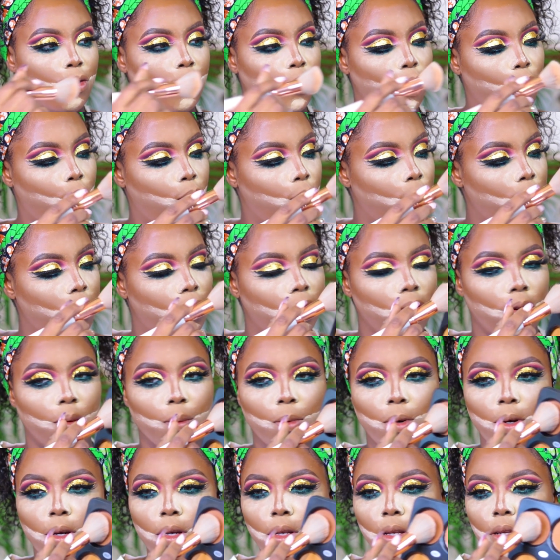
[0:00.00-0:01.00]
For contour,
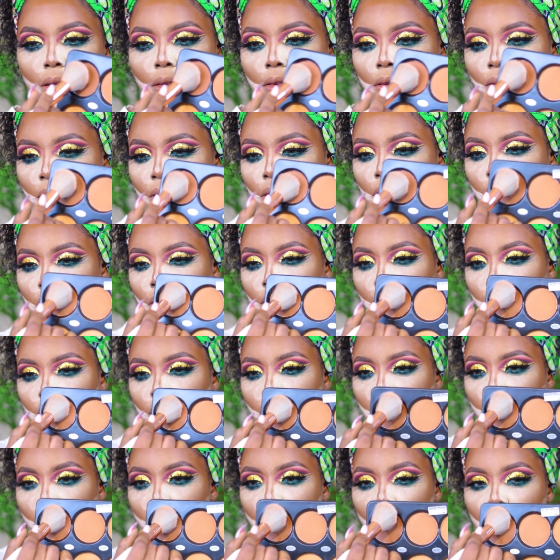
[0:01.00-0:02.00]
I'm going into
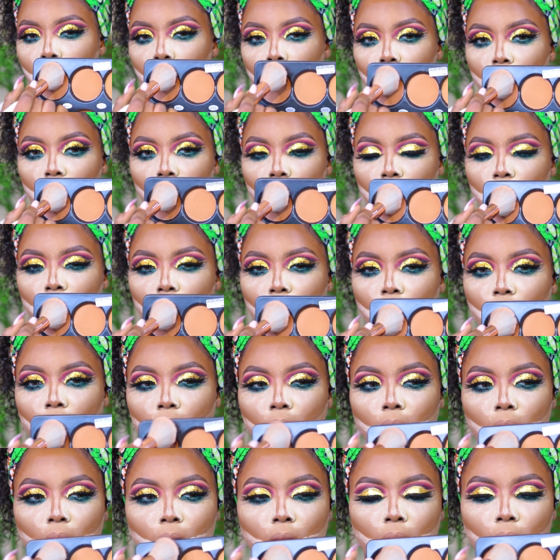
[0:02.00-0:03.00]
this shade here.
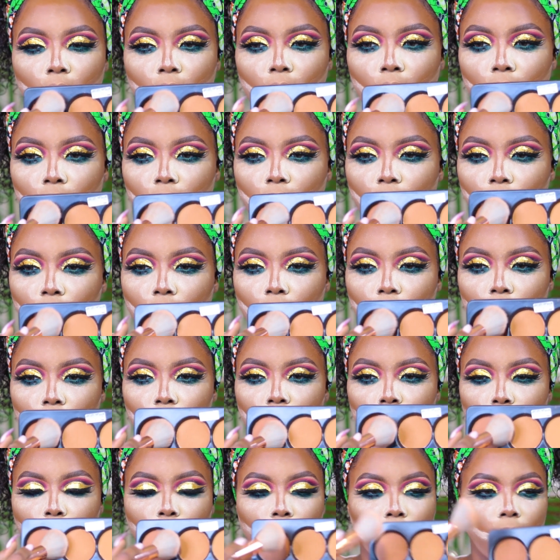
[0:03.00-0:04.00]
It's the darker shade in
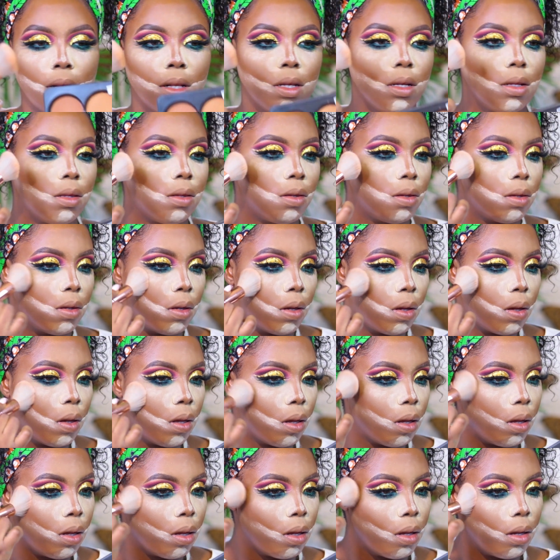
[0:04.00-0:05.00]
this palette,
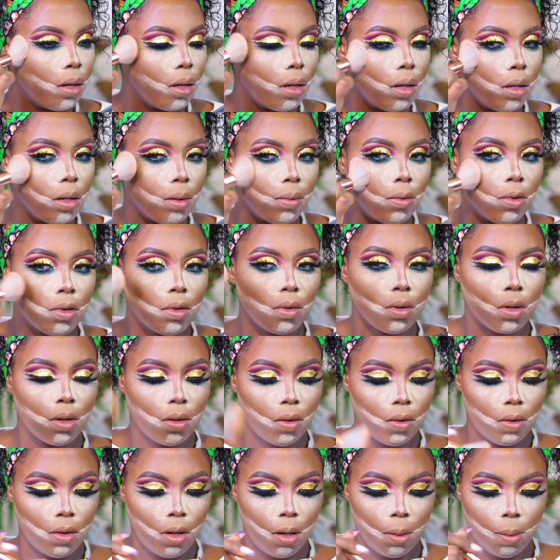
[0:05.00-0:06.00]
and I'm just
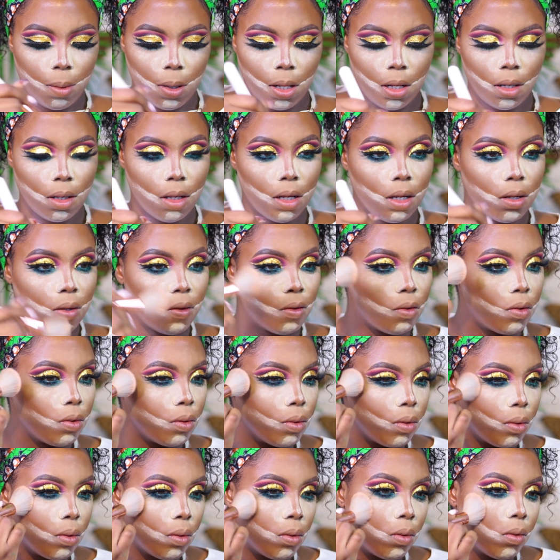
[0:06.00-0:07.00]
going to apply that
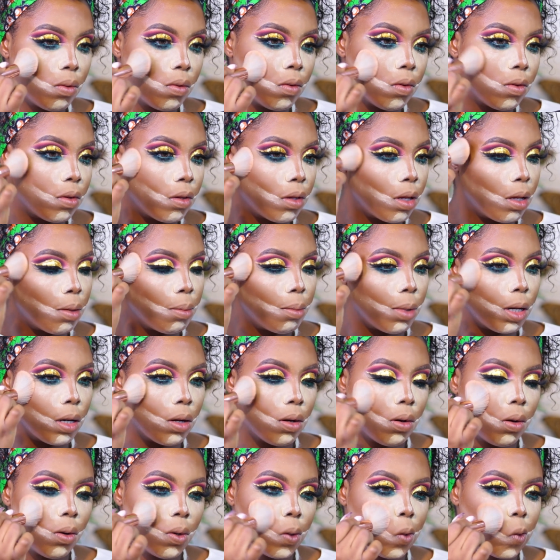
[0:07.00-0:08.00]
to set my
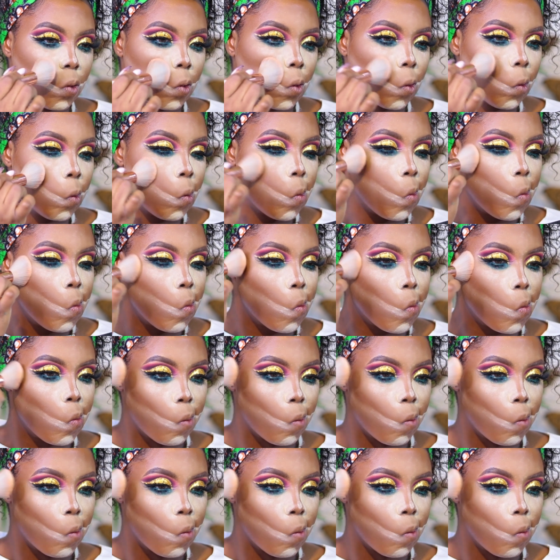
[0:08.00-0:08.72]
contour.